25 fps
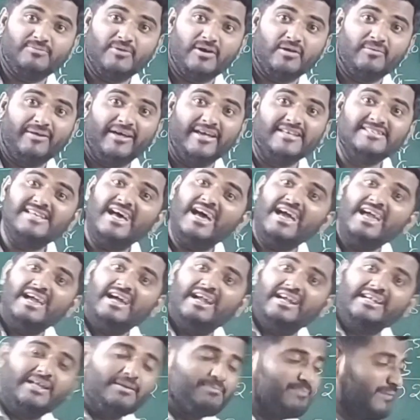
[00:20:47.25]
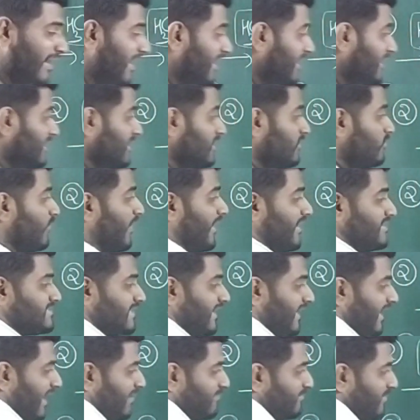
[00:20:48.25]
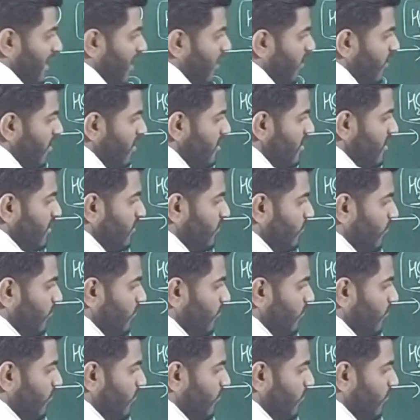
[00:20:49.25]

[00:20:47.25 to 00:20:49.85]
formula is different. What is the name now?